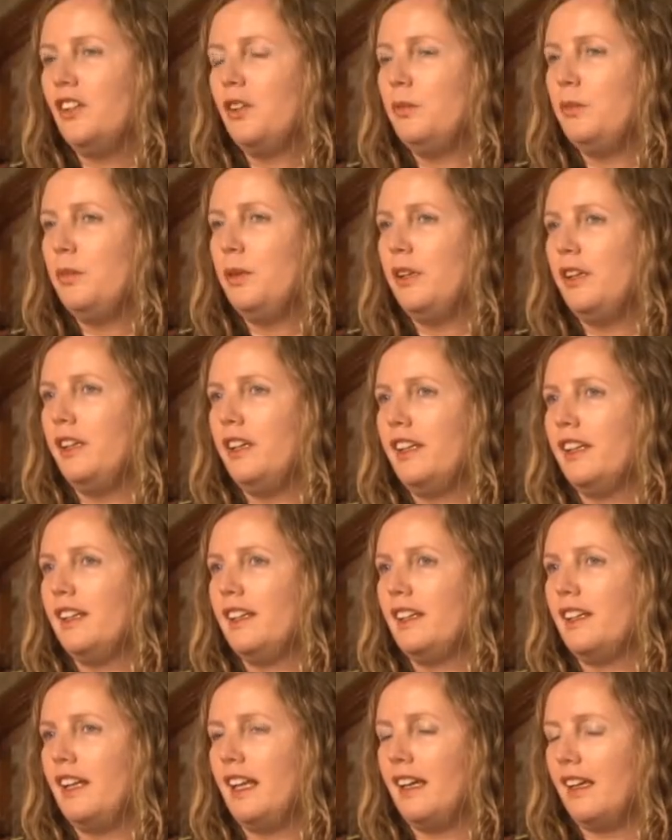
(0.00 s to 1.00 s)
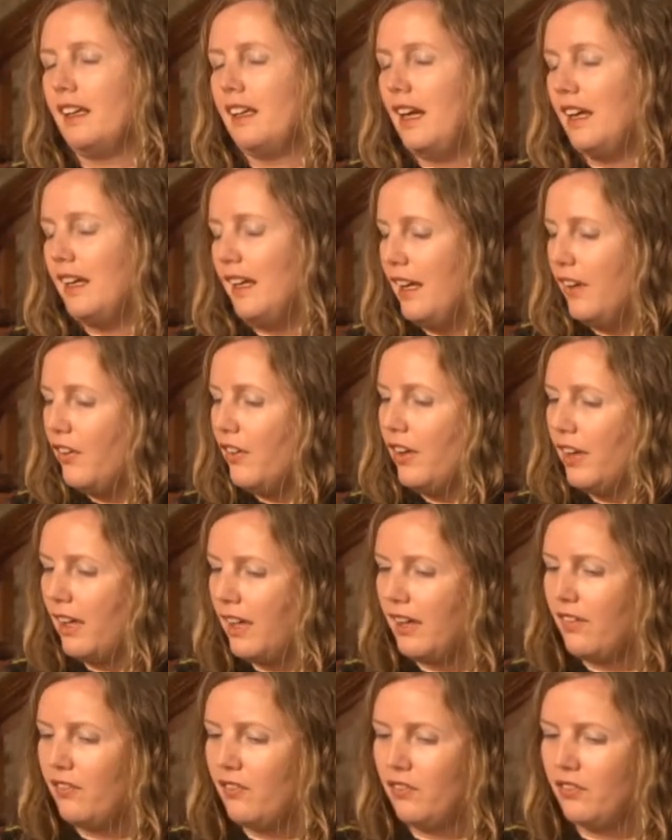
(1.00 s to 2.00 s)
compare that, like I now
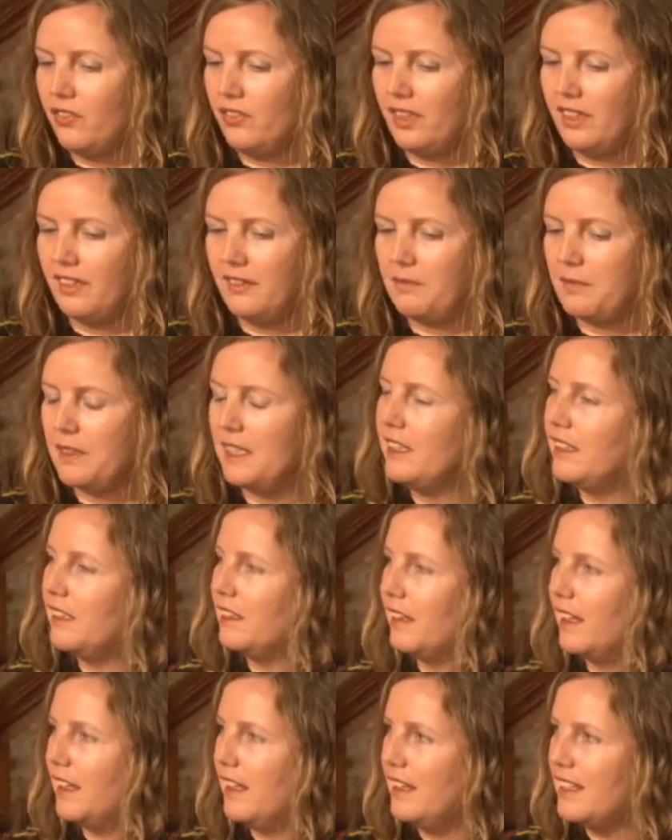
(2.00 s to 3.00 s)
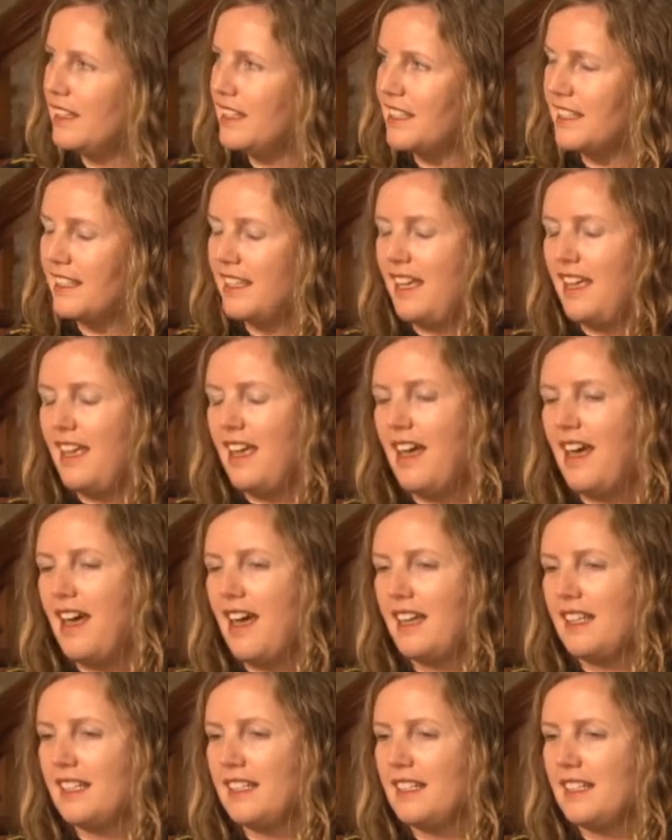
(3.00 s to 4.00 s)
have um, little kids
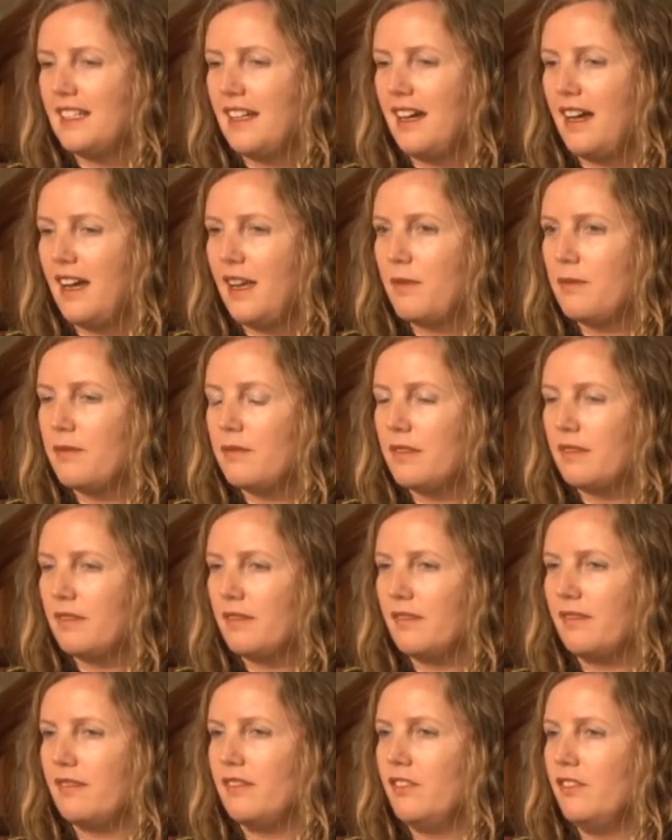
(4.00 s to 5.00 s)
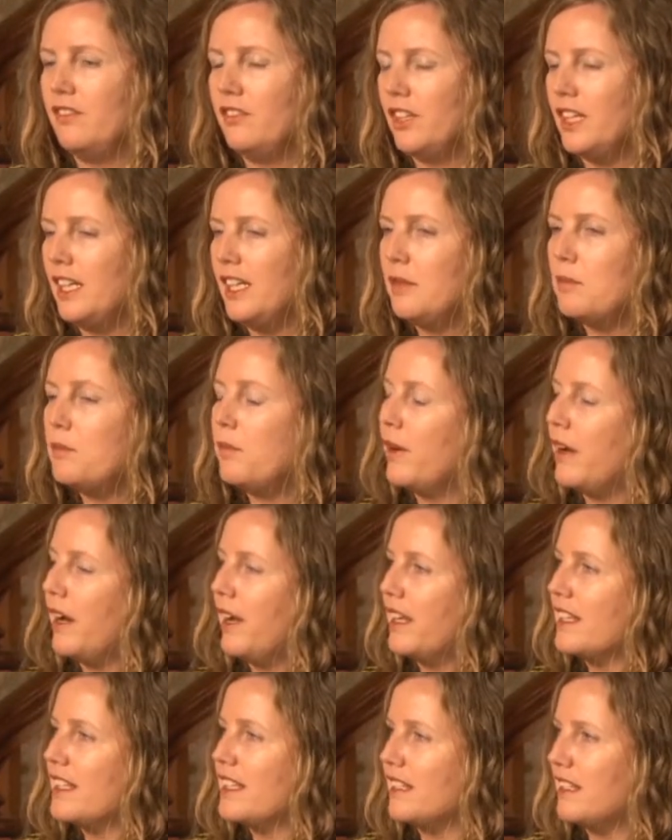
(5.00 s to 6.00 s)
and I'm really
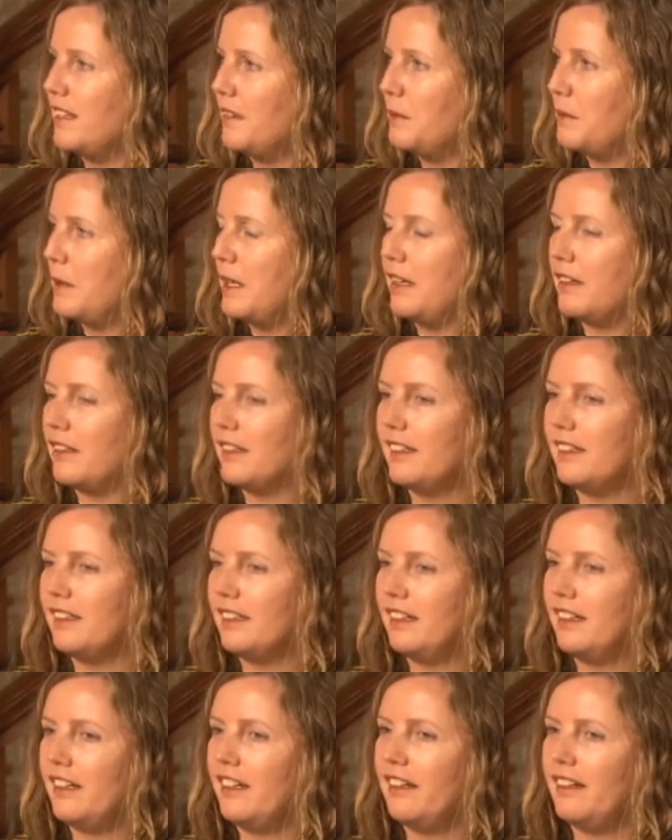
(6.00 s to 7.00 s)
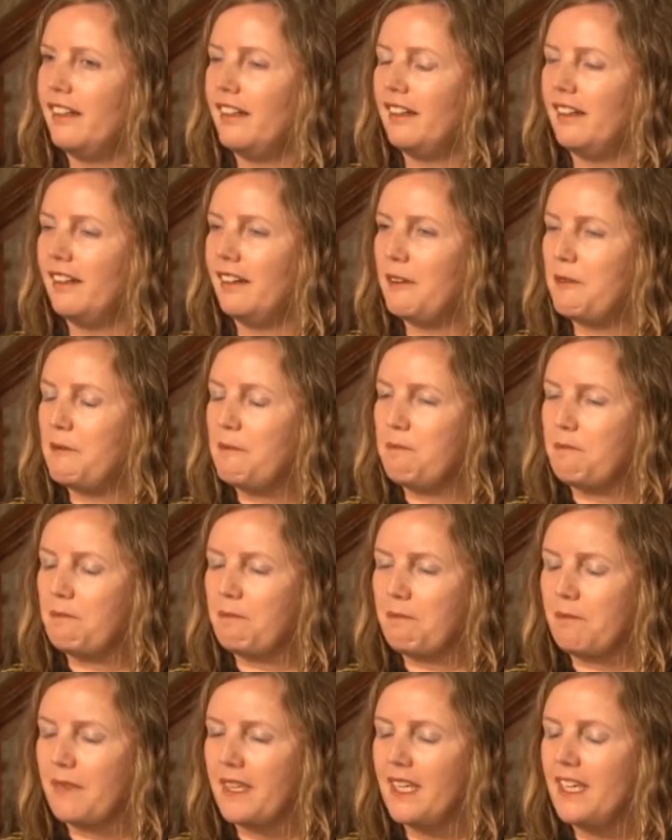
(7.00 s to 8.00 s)
impressed about their
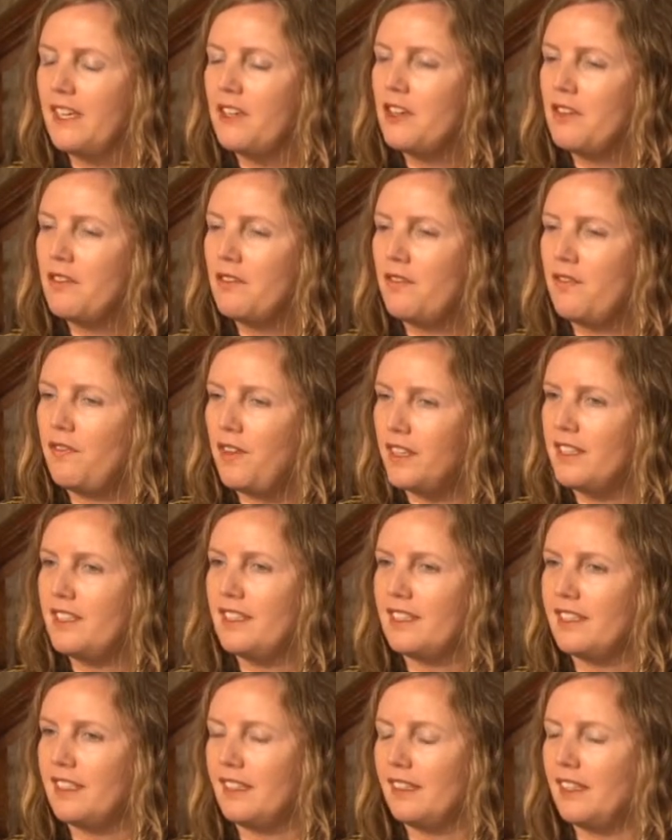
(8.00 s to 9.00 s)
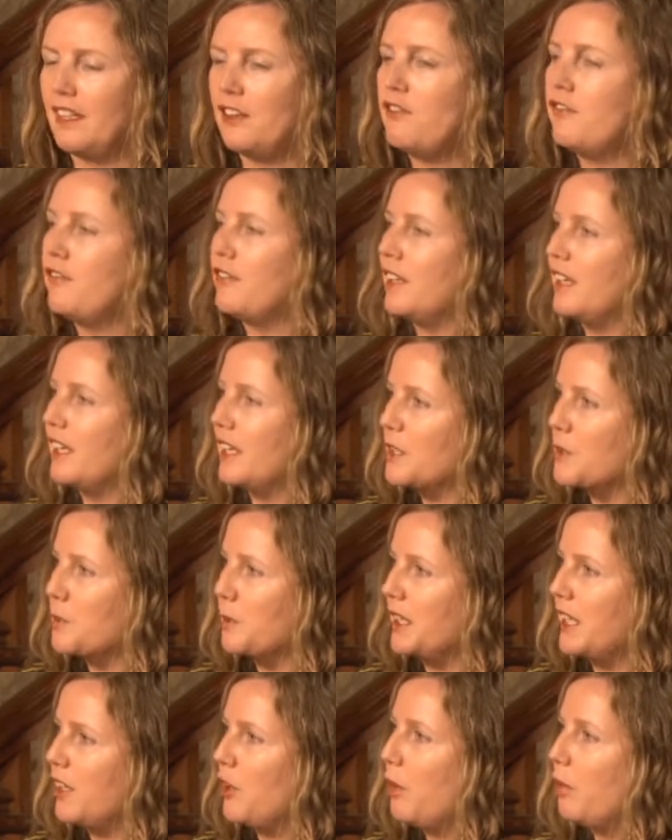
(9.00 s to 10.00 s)
um, faces and their feelings
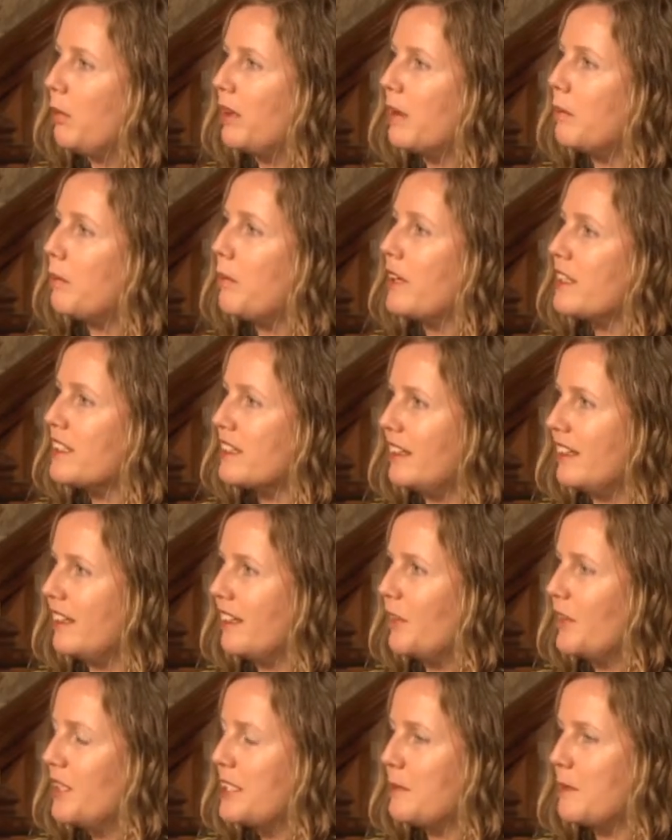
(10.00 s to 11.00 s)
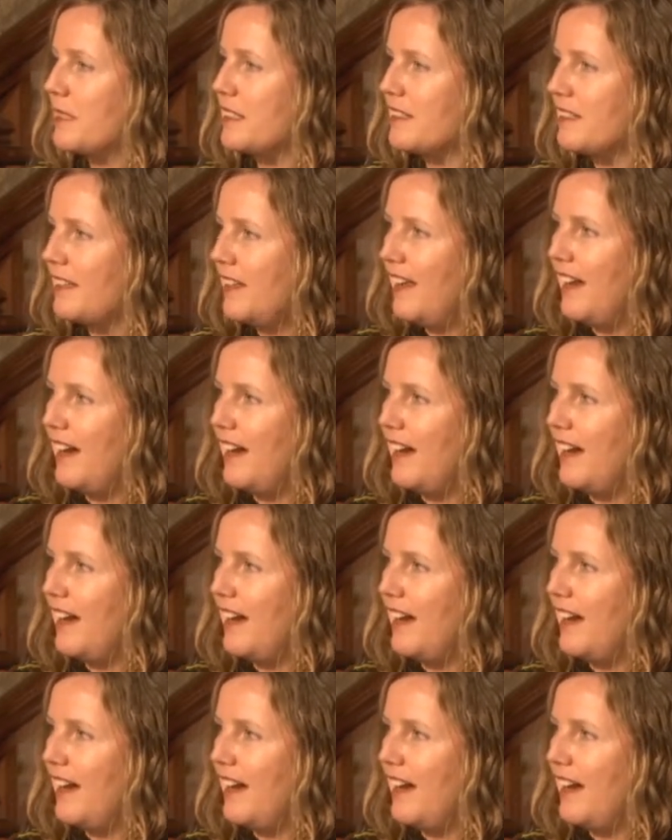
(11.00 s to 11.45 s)
when they open a present in Christmas.